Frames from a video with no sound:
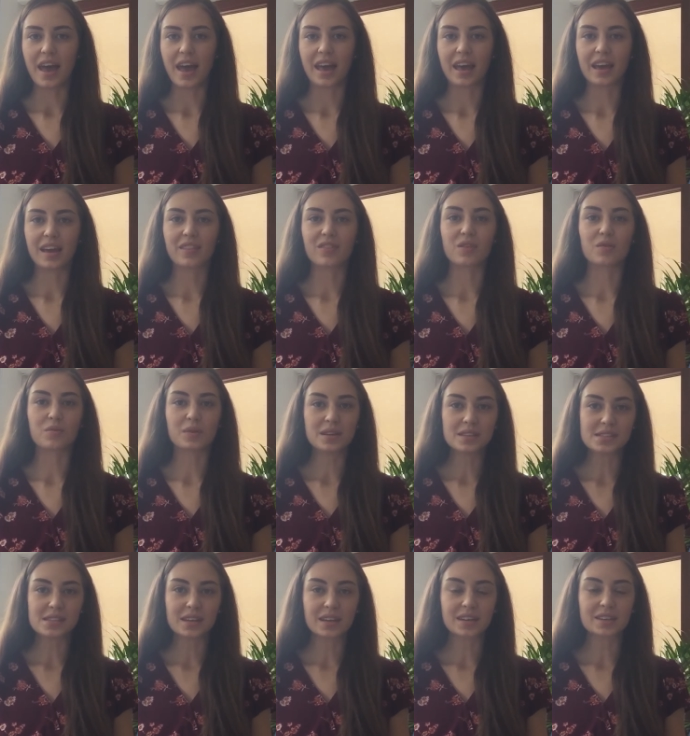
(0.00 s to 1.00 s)
And the
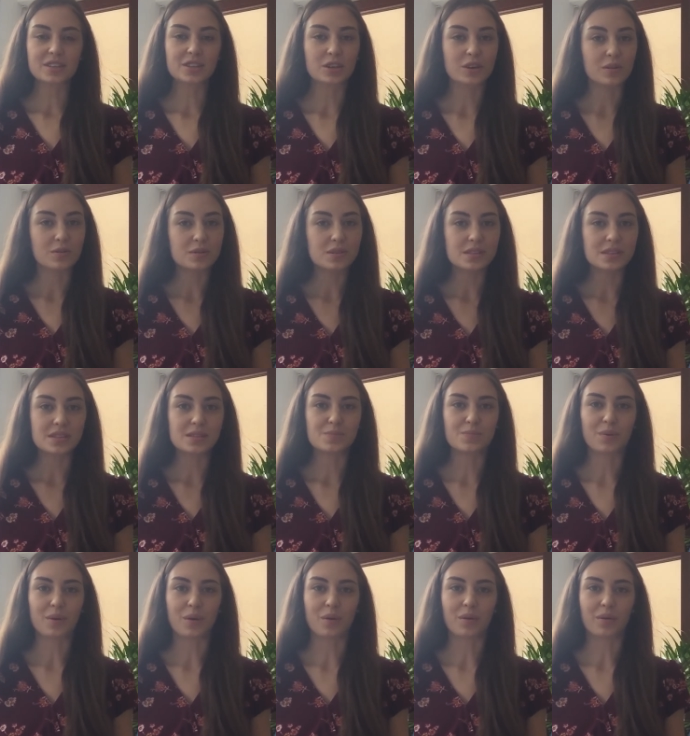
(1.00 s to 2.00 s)
reason I chose this
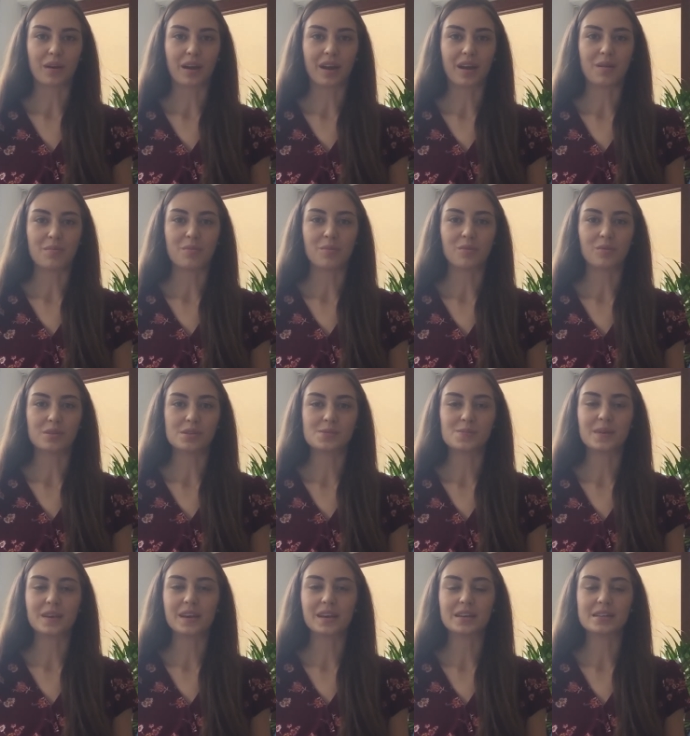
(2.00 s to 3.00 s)
program was
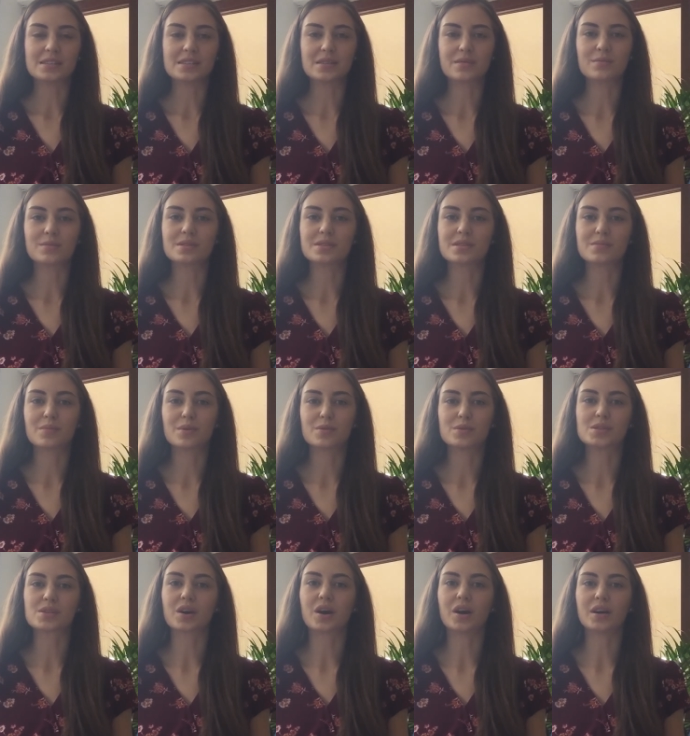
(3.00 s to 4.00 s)
because it was the
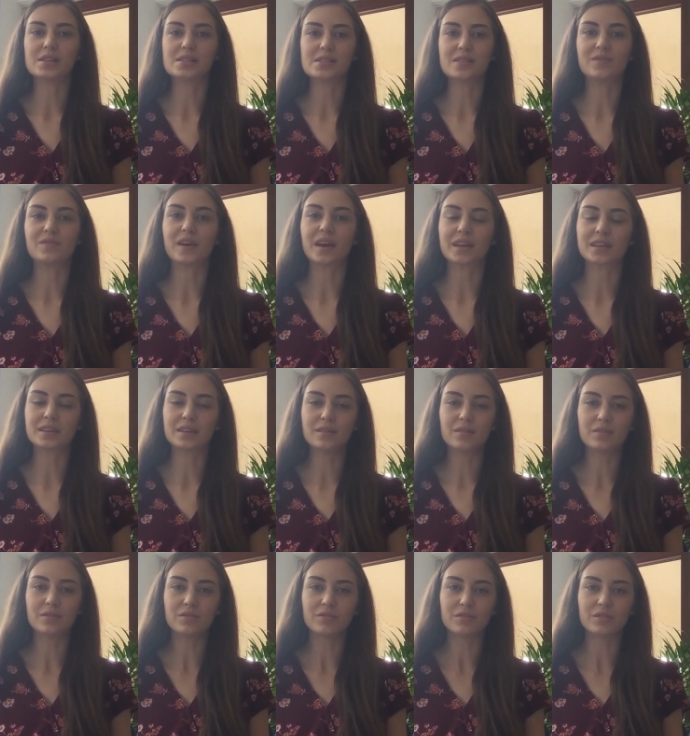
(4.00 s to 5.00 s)
most cost
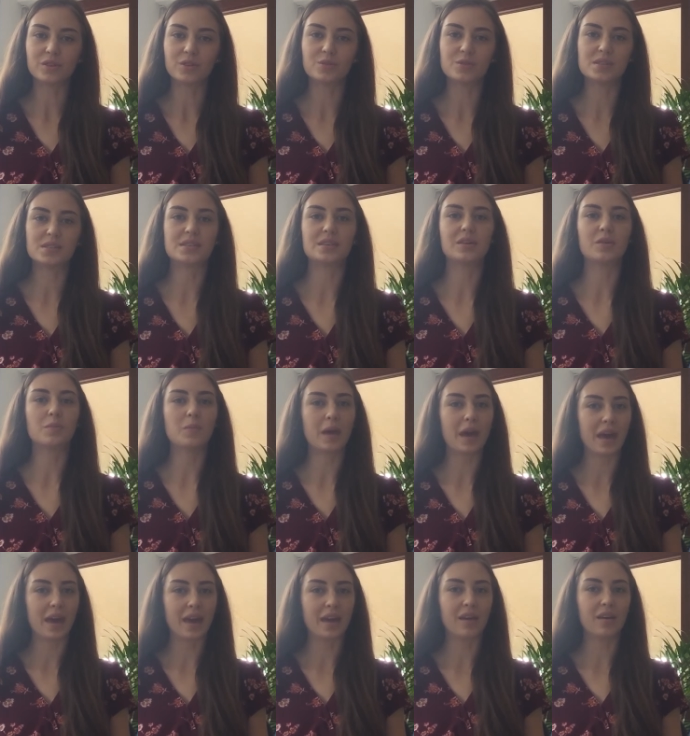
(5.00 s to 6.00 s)
effective. You still
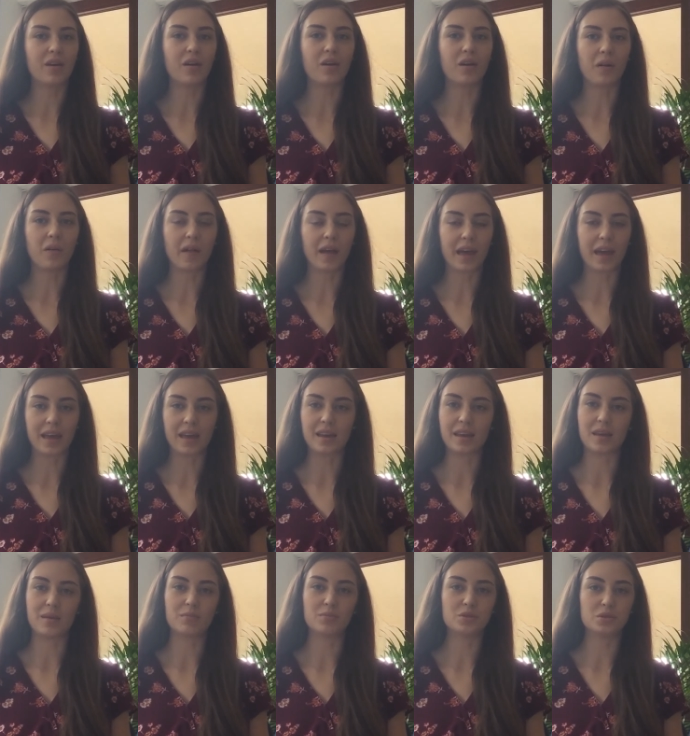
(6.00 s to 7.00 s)
pay all
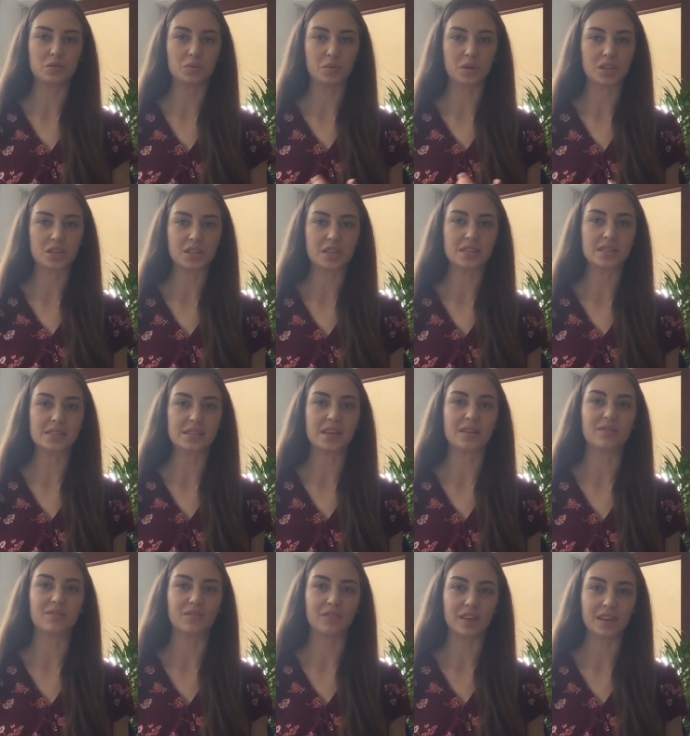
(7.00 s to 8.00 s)
A&M tuitions
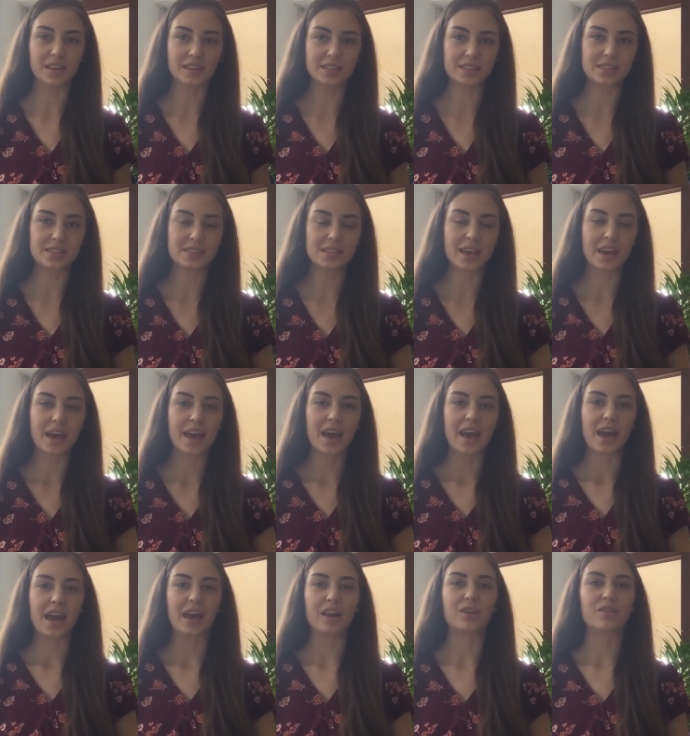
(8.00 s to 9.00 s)
and fees,
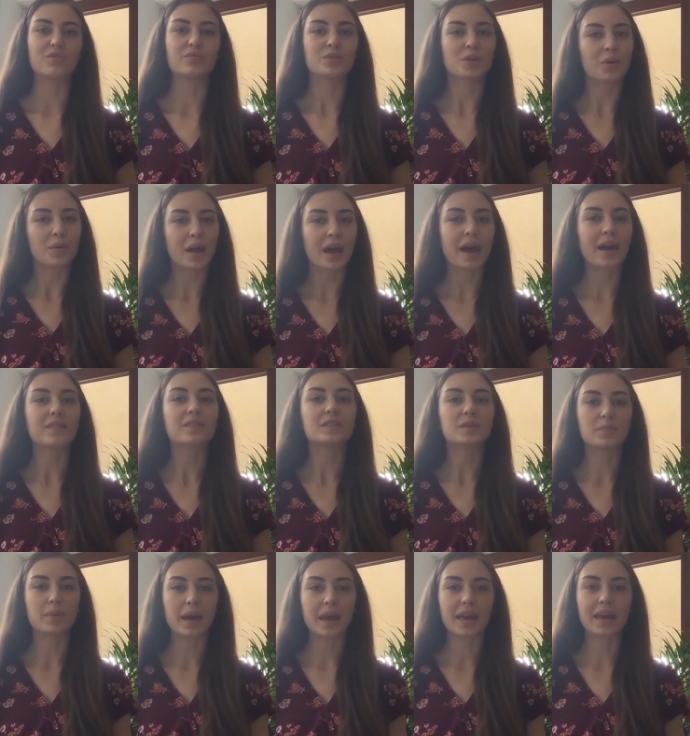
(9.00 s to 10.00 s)
and you don't have to
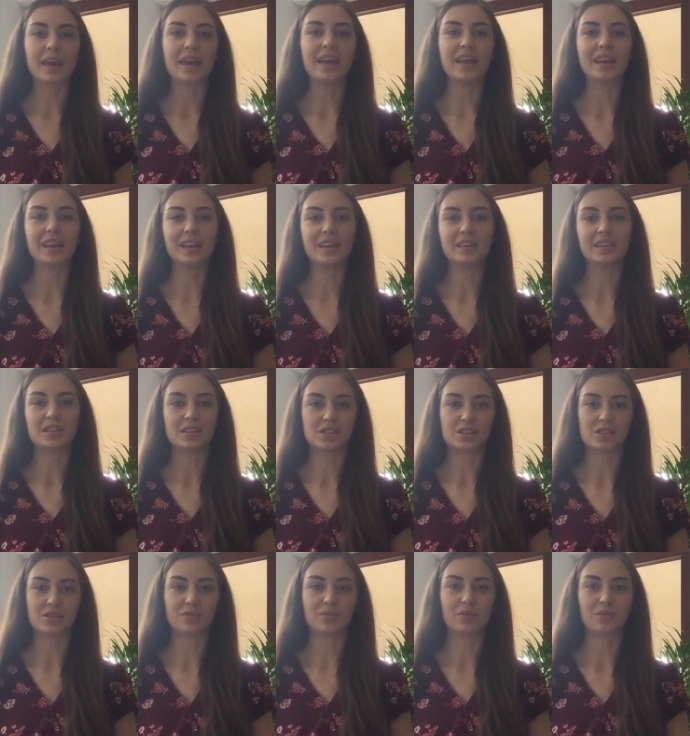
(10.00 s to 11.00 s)
pay any
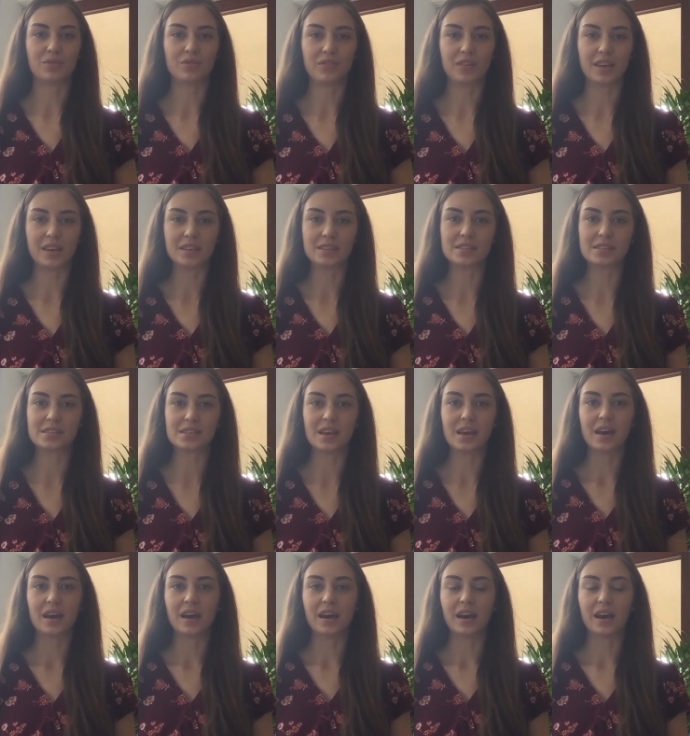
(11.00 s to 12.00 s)
additional fees
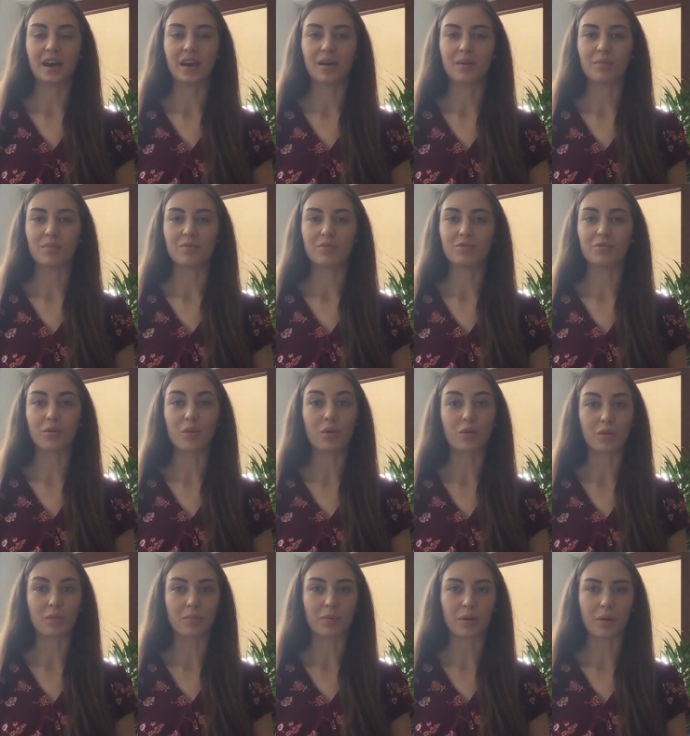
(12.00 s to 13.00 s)
um, for
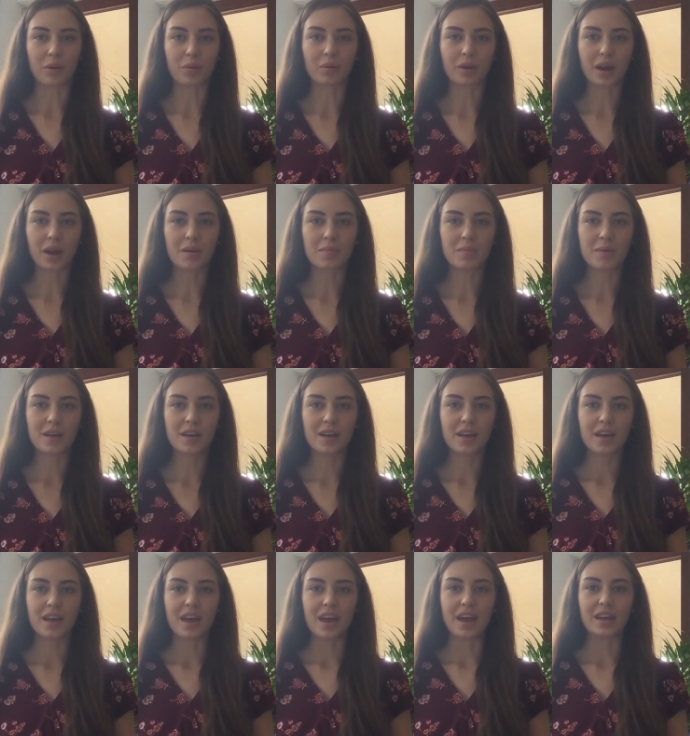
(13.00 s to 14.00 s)
the program.
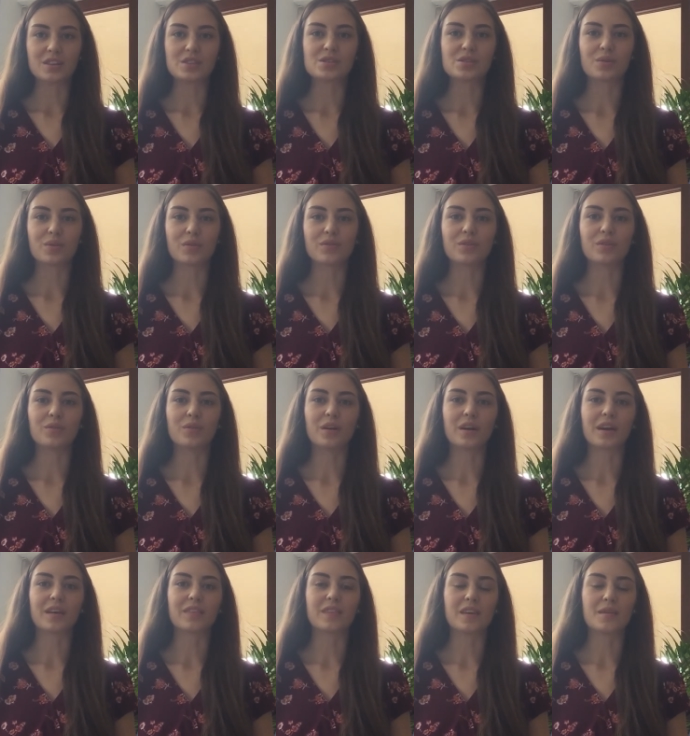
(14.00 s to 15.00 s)
And so if you
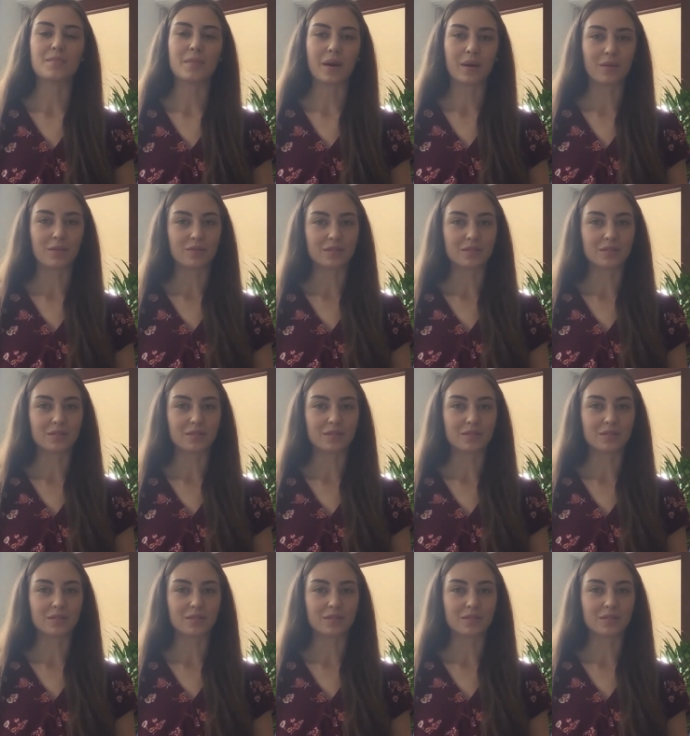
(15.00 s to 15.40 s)
look at the amount